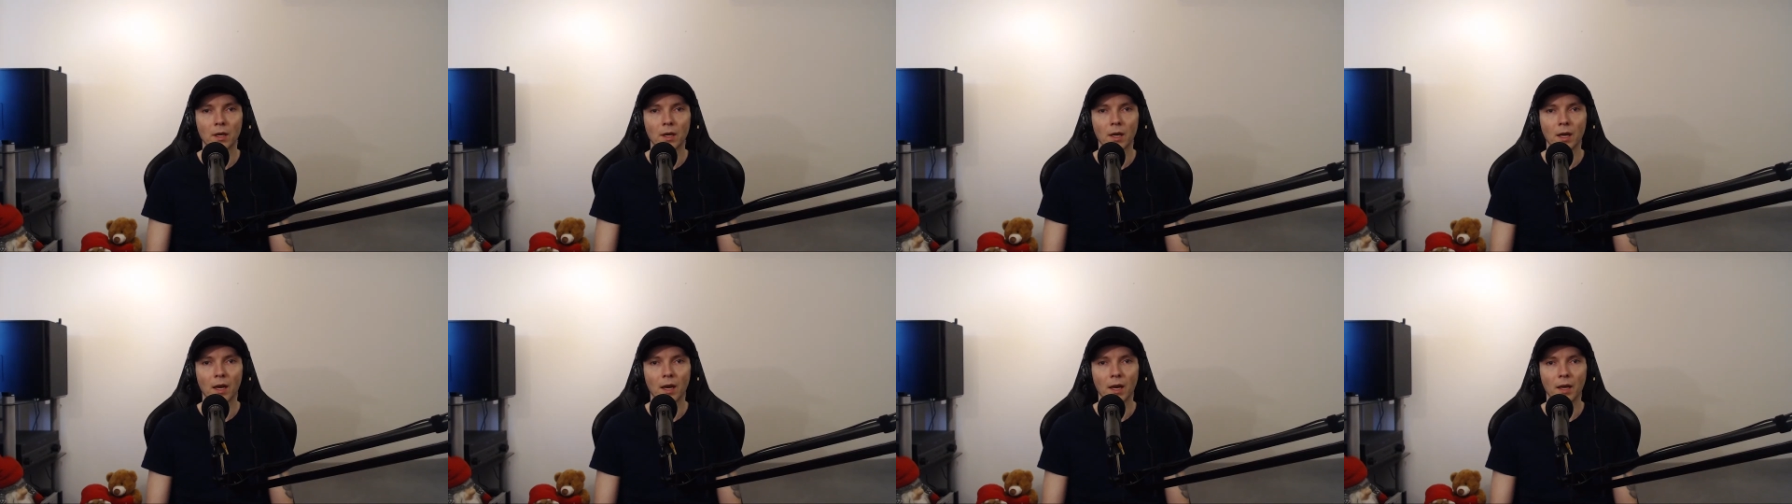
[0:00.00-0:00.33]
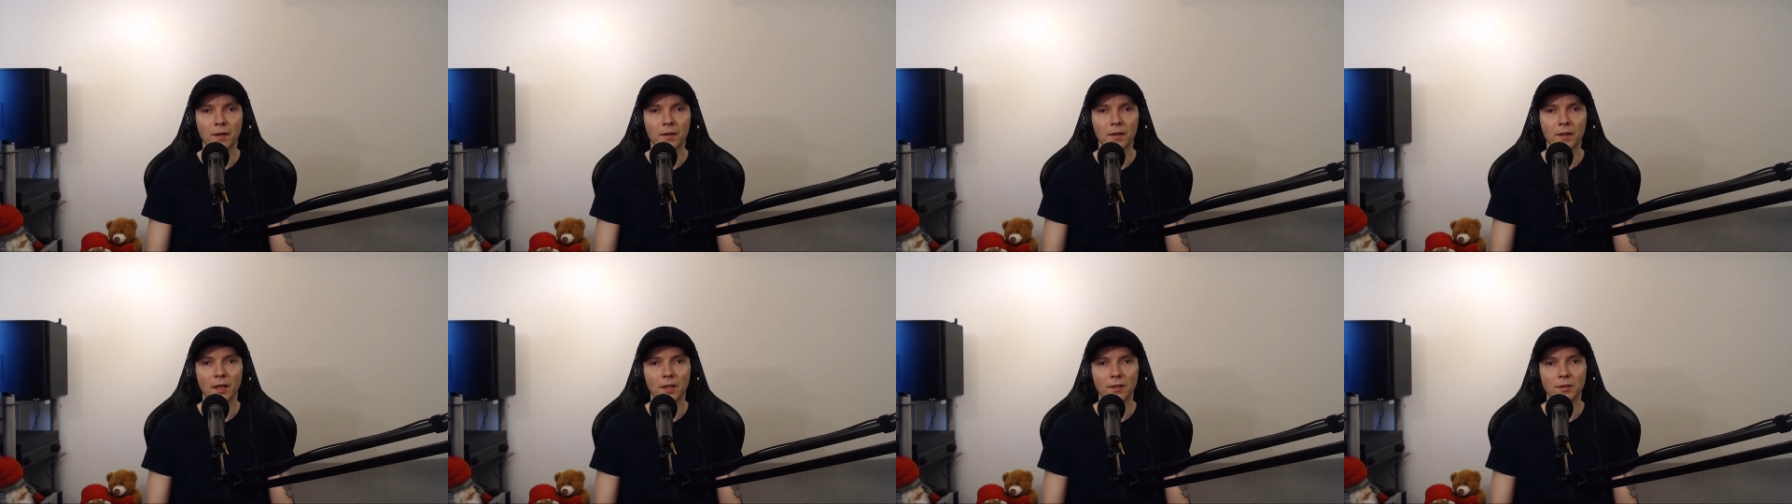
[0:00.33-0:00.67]

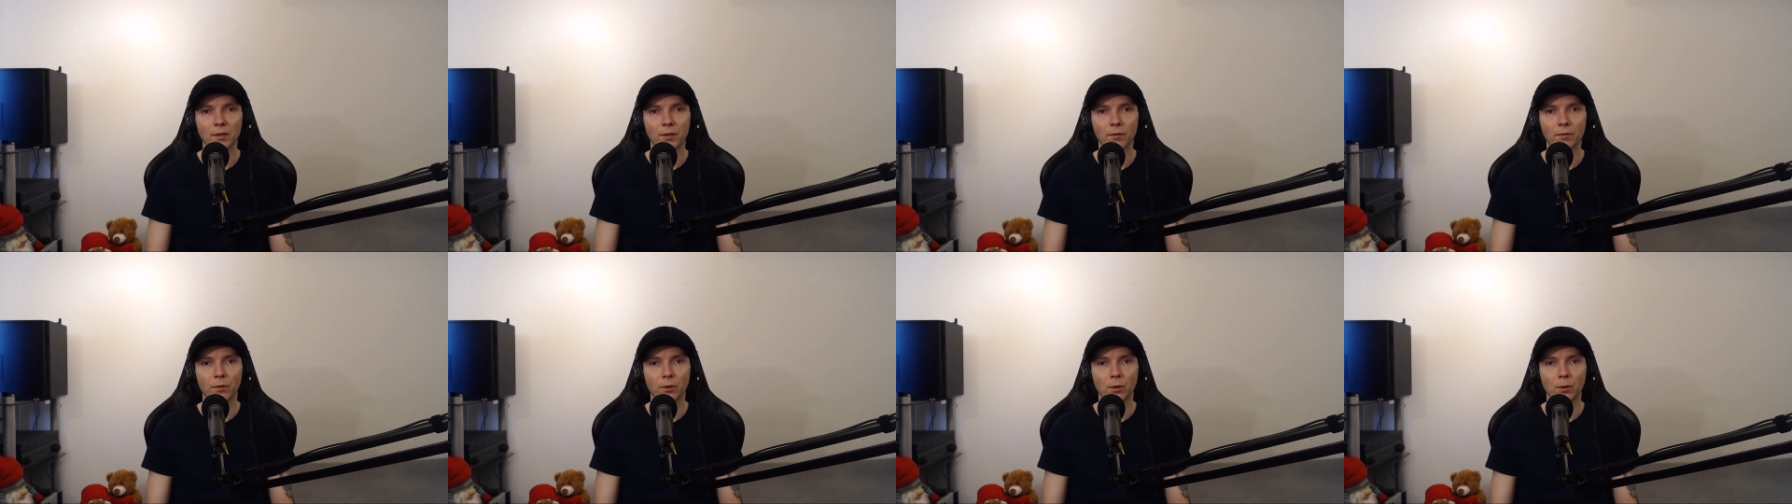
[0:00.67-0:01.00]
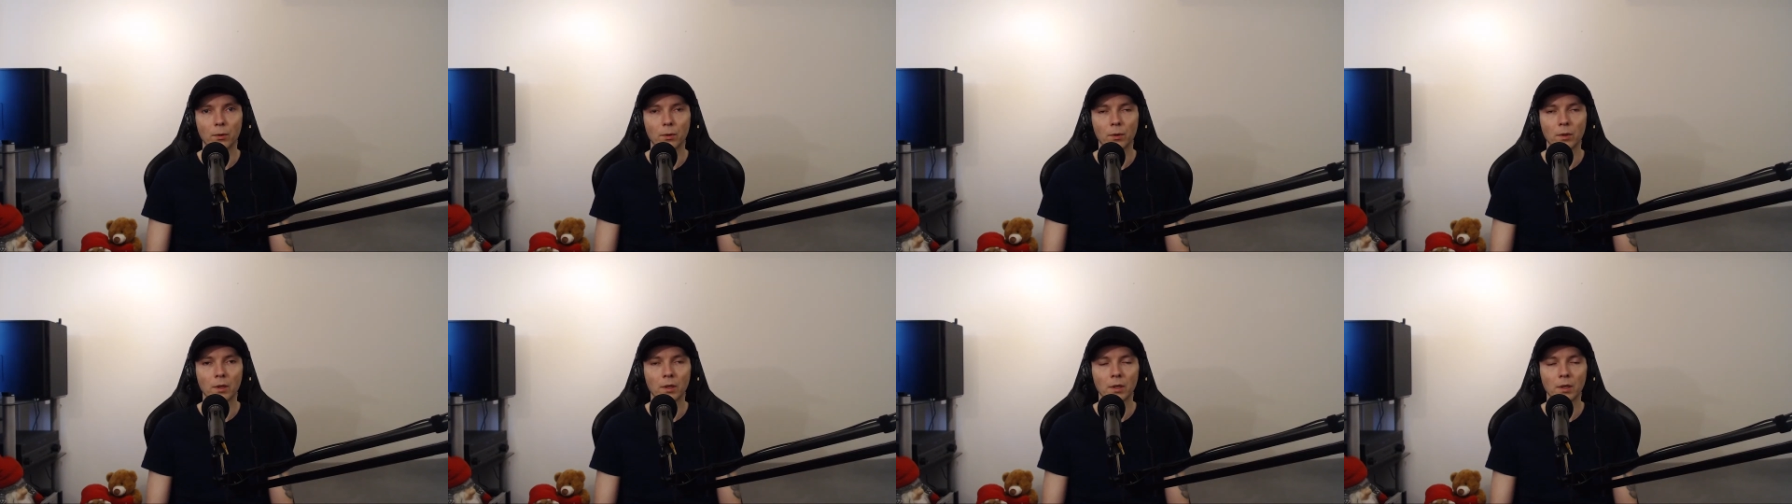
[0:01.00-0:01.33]
and as a
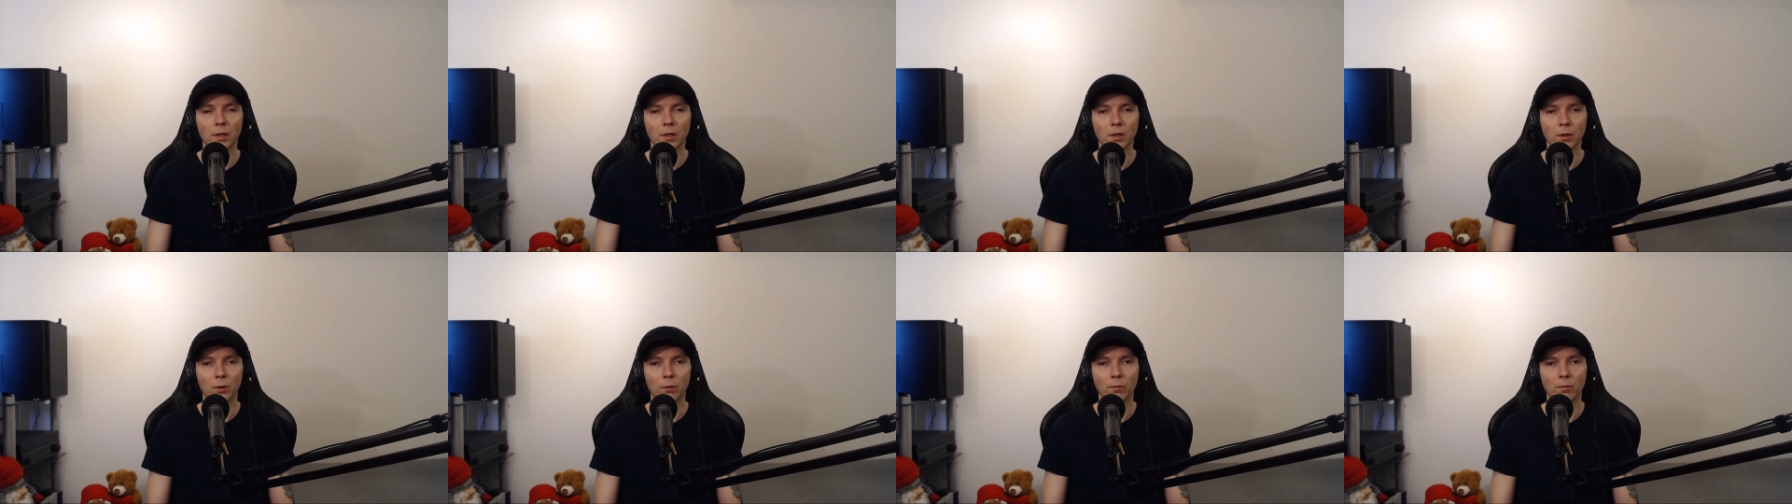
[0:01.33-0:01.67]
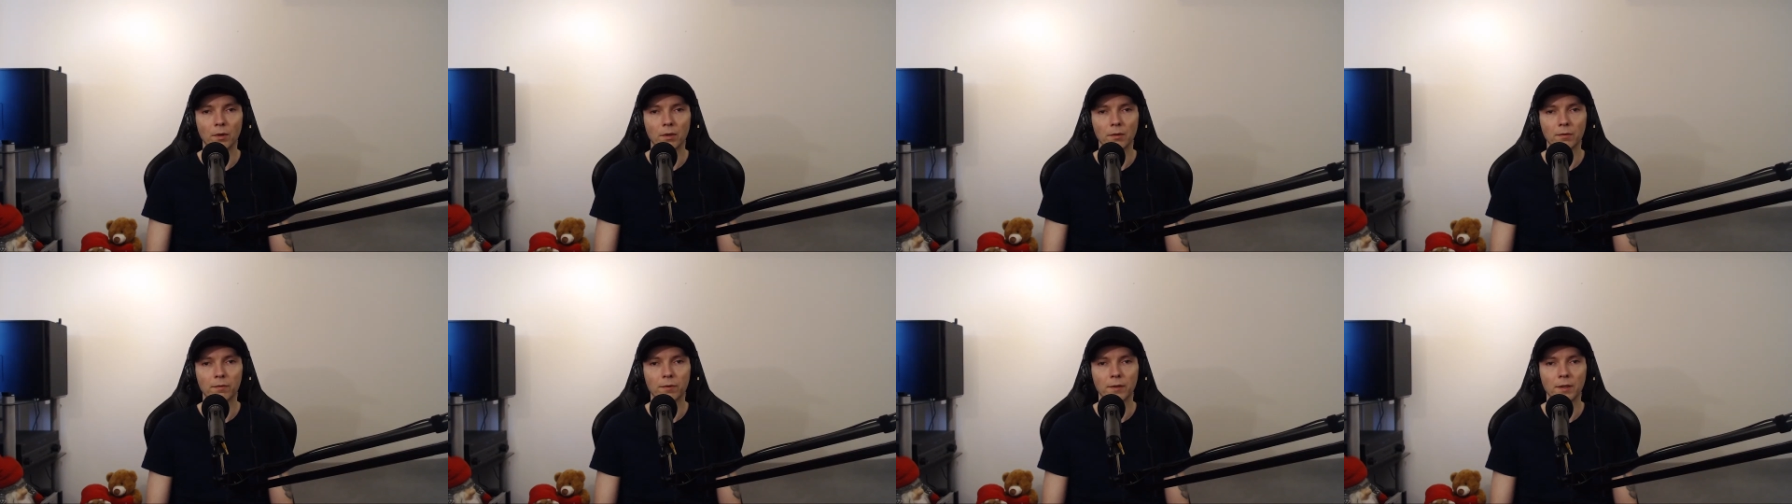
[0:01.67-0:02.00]
viewer you
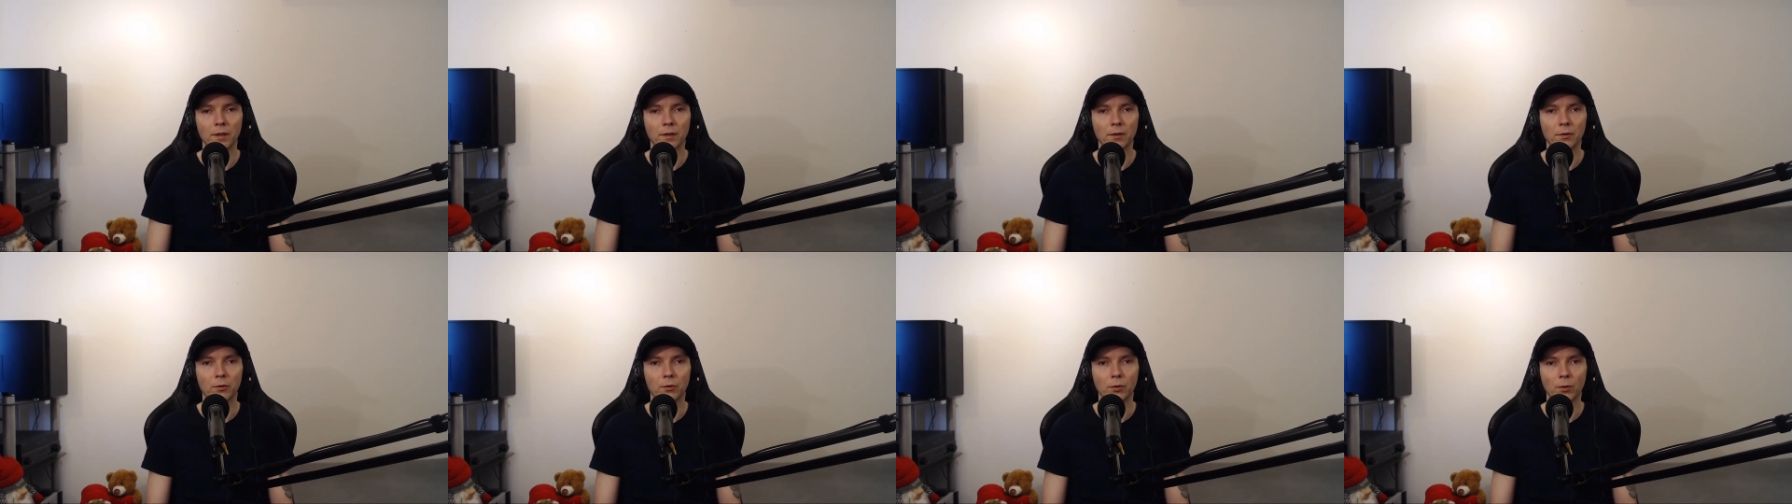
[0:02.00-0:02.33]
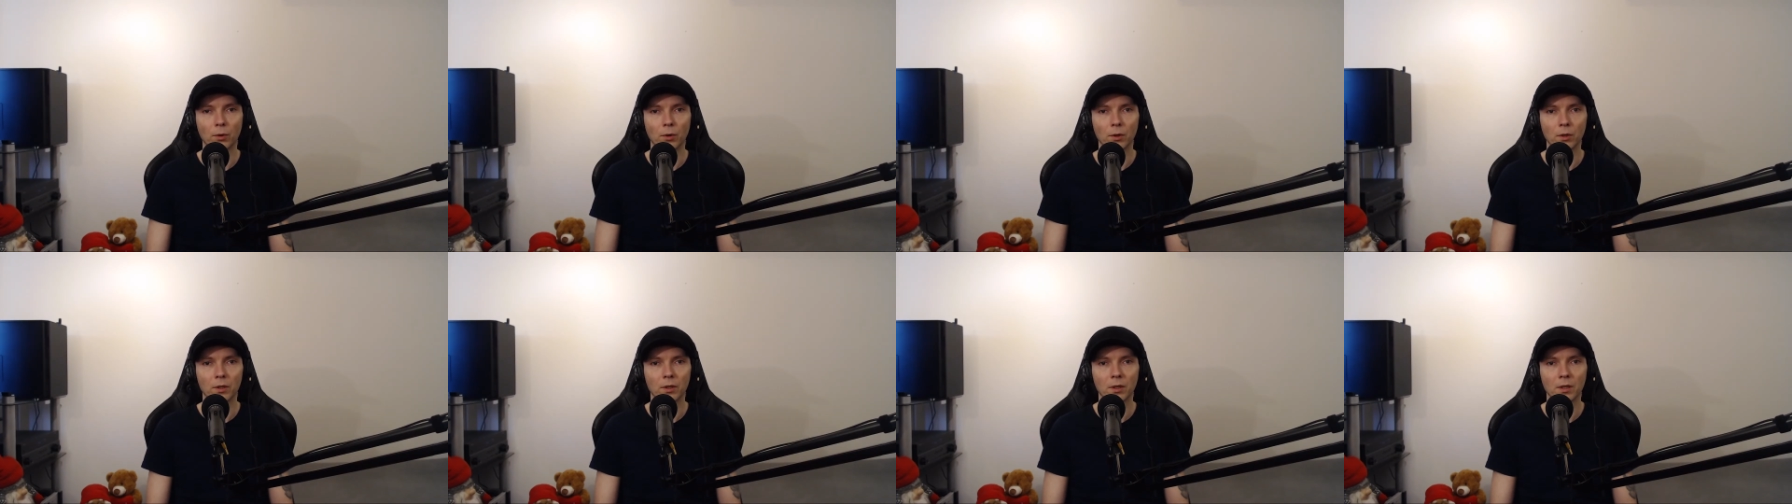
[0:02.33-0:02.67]
will feel
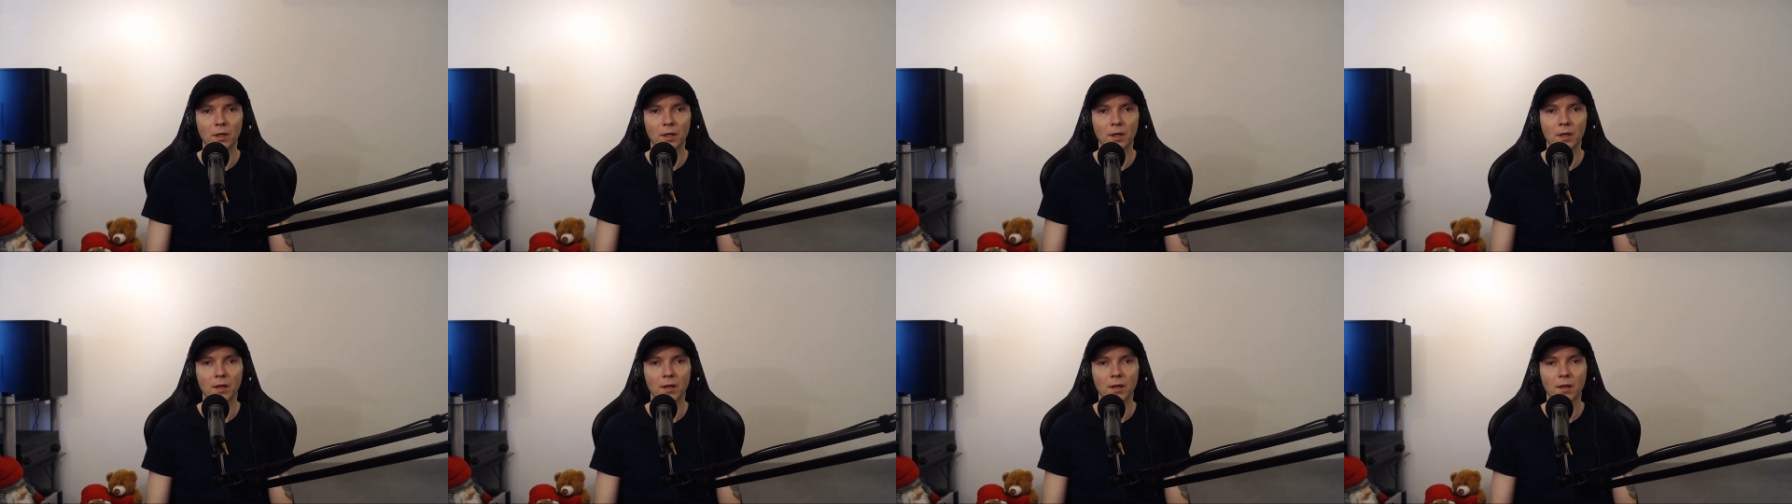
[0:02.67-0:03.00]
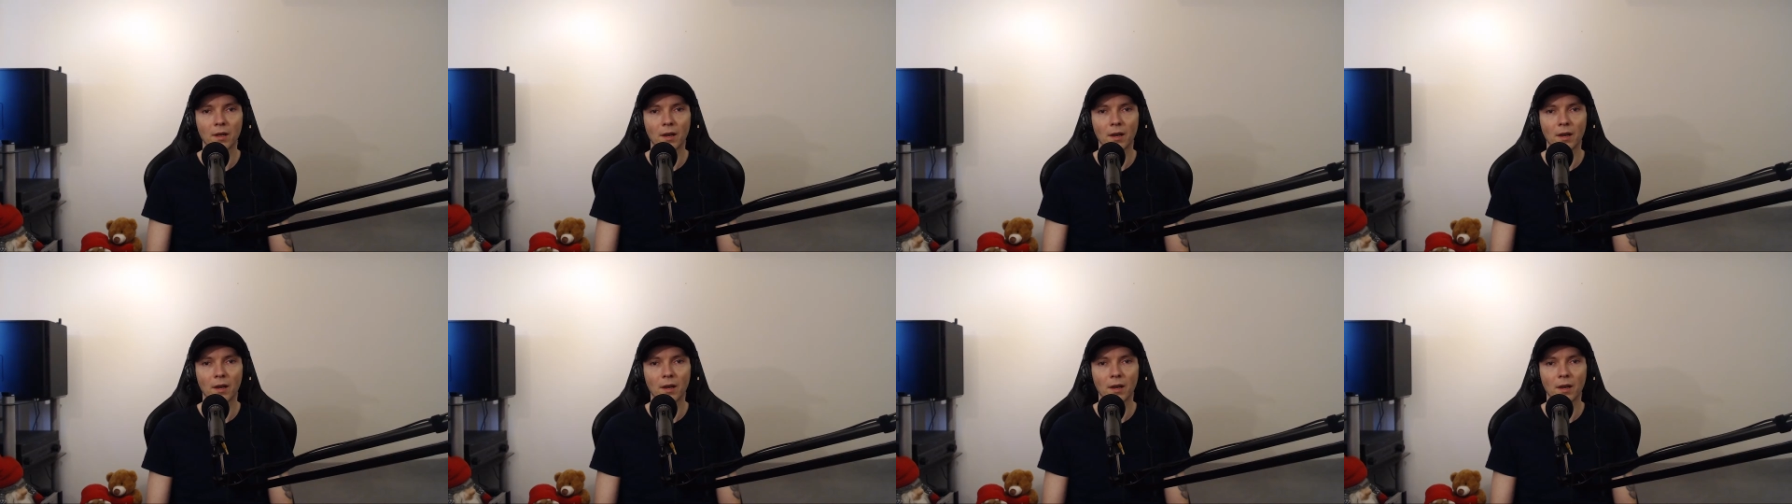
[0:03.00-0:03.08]
dirty